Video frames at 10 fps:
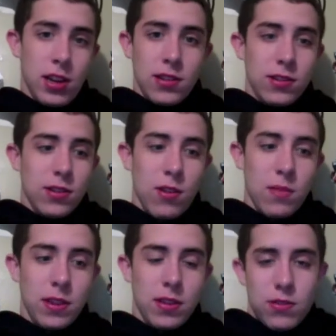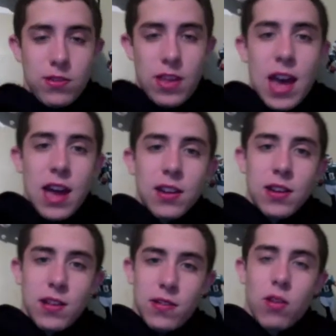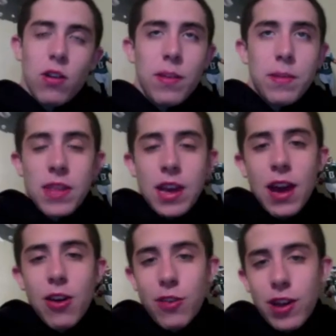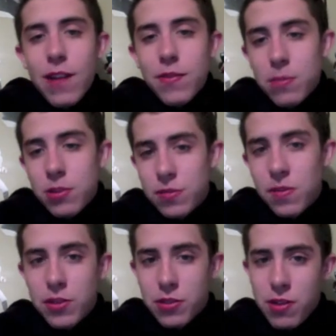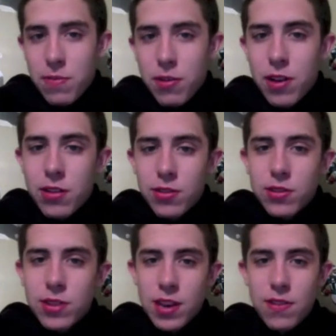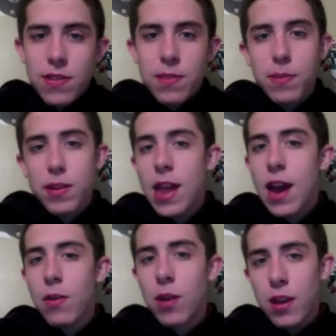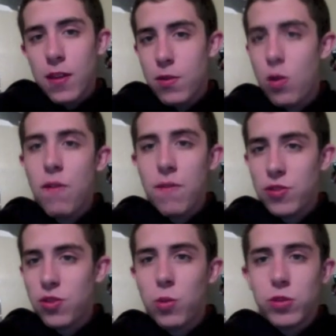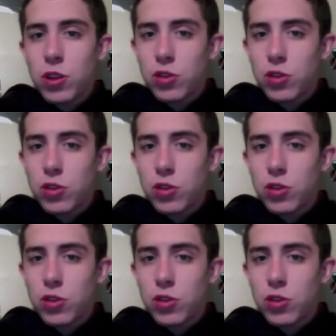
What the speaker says: So I mean, there's that, and they have a bunch of other great players, but now their offense is always going to